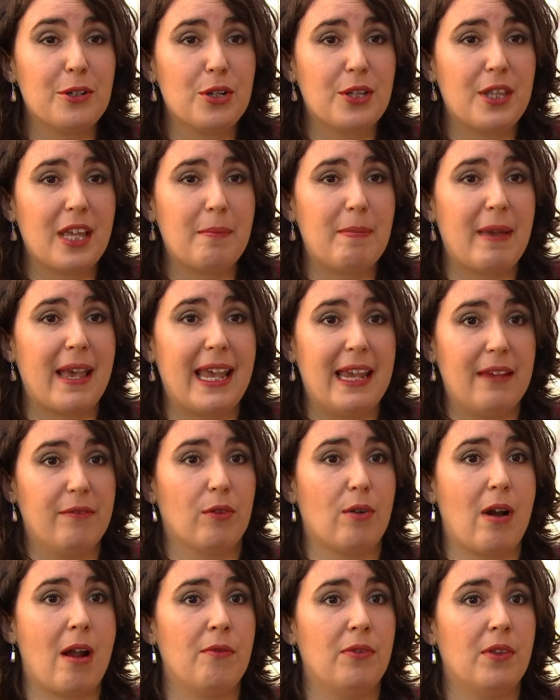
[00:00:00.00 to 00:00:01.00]
should they behave
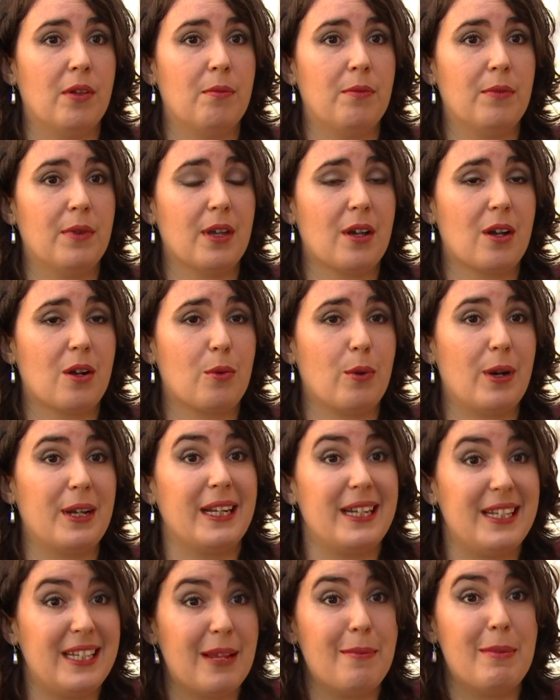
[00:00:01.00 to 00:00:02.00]
around them? They are
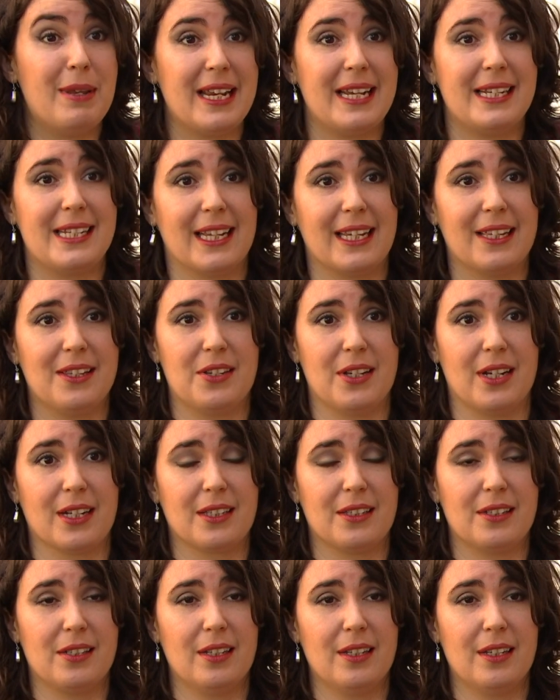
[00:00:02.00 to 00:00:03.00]
quite intimidating
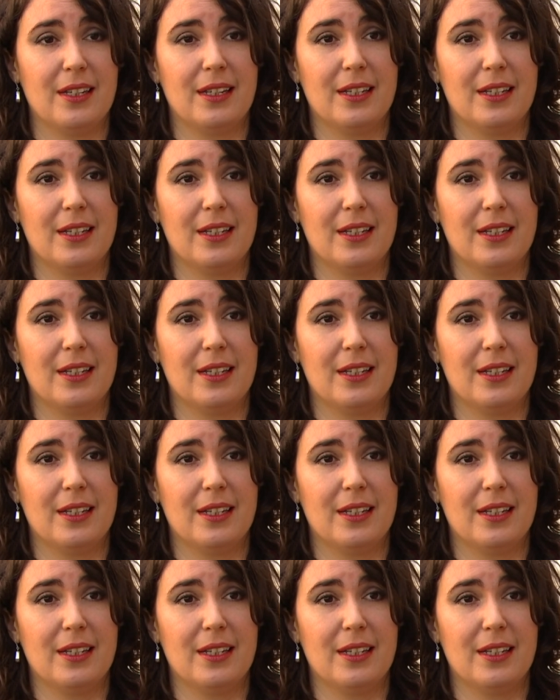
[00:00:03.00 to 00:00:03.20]
insects.